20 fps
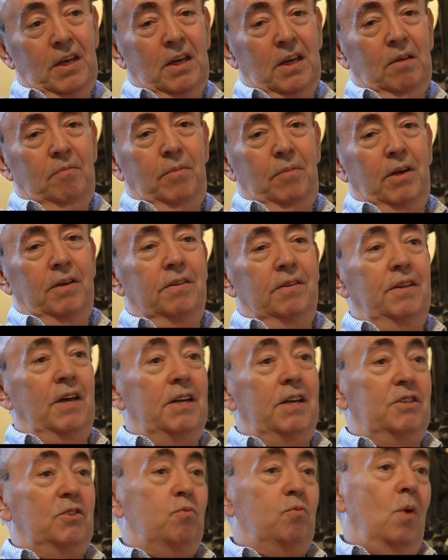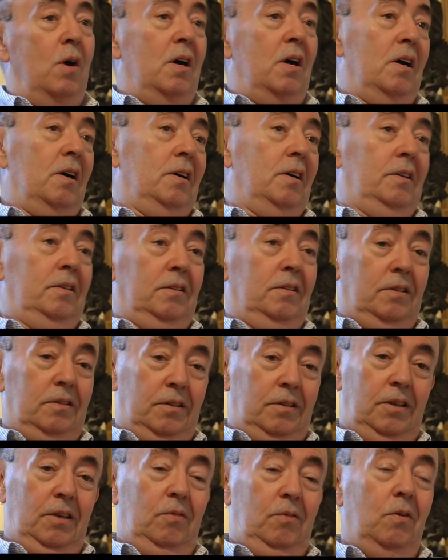But that's why
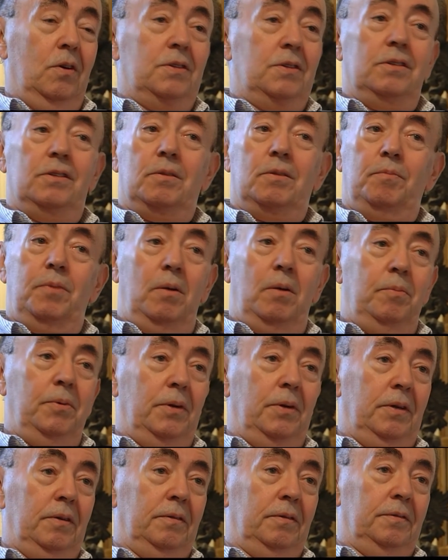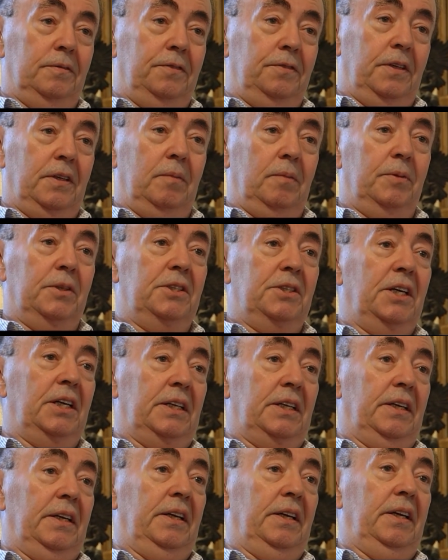he wasn't a popular figure,
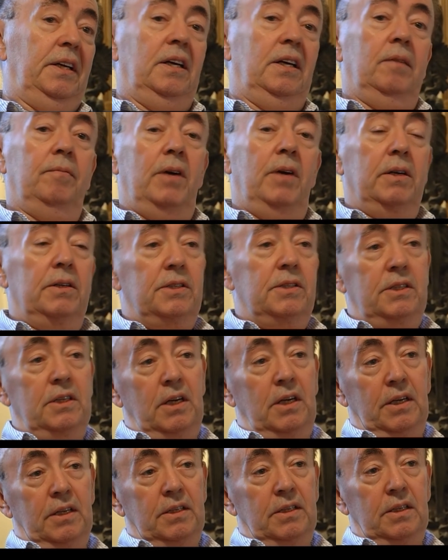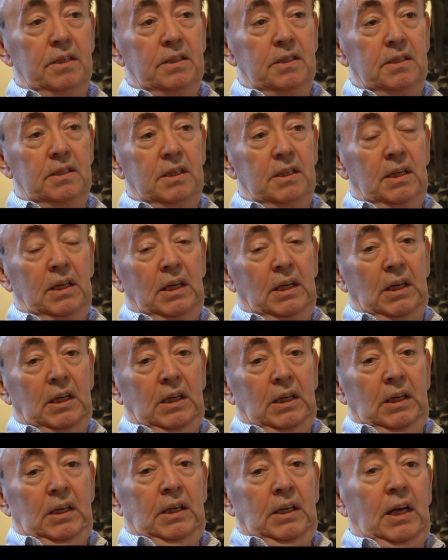particularly amongst scientists.
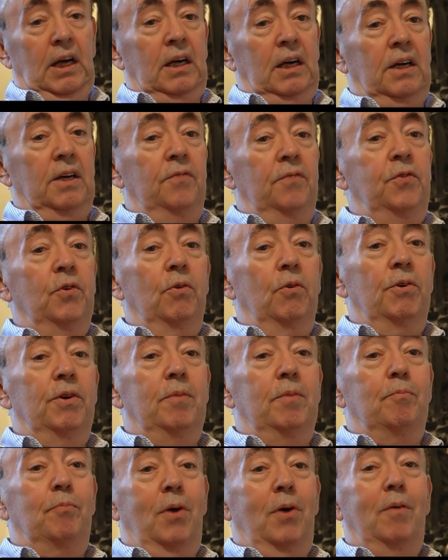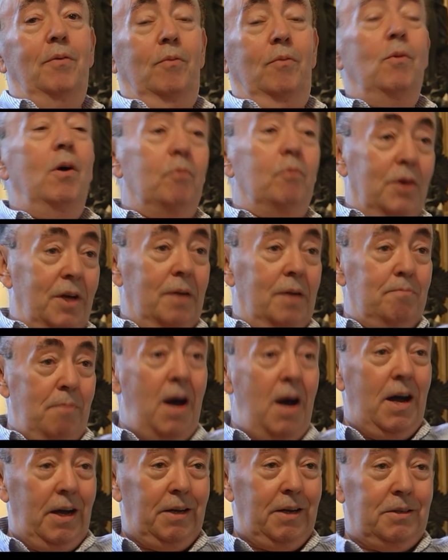Now, if you're what we
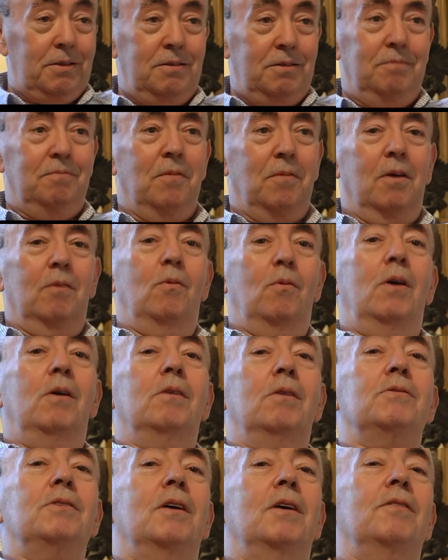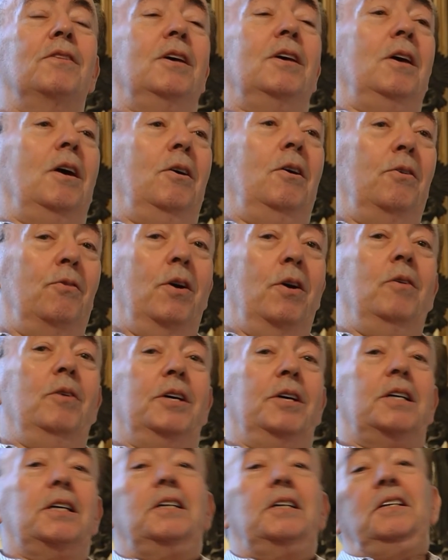admired was the
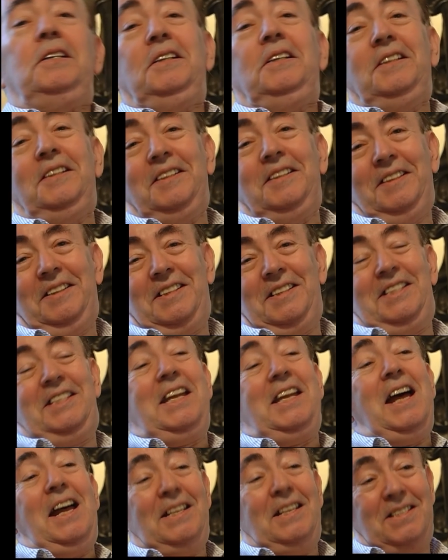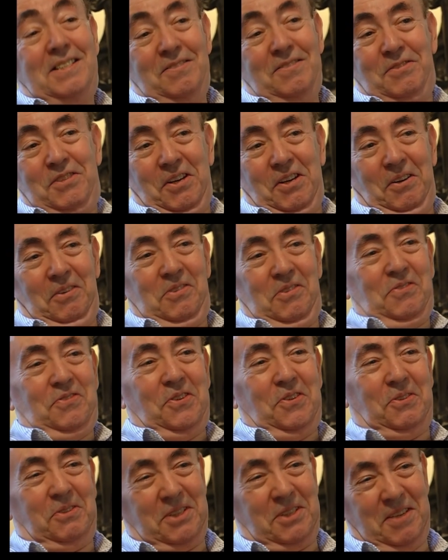heroic stance of Charles
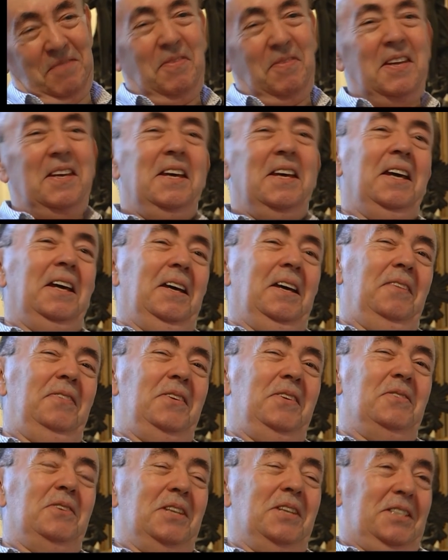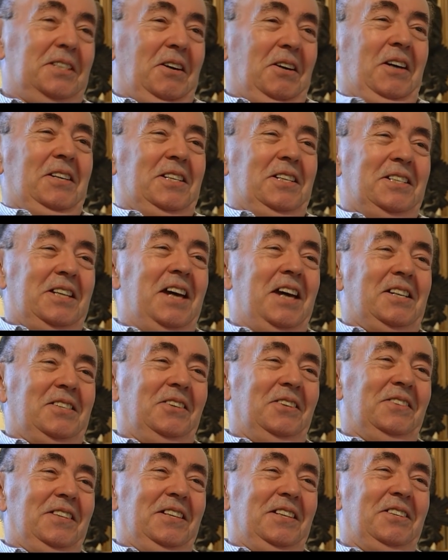Fort. If you decide to take
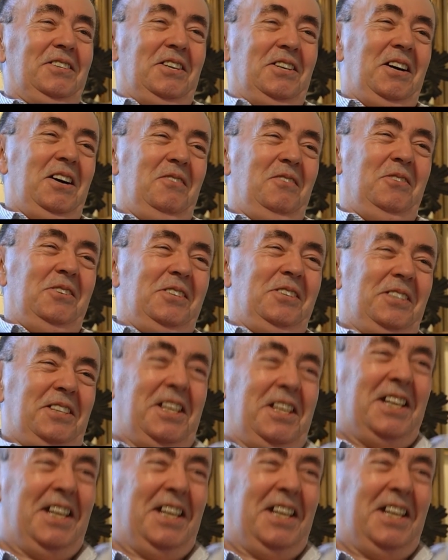on the entire world,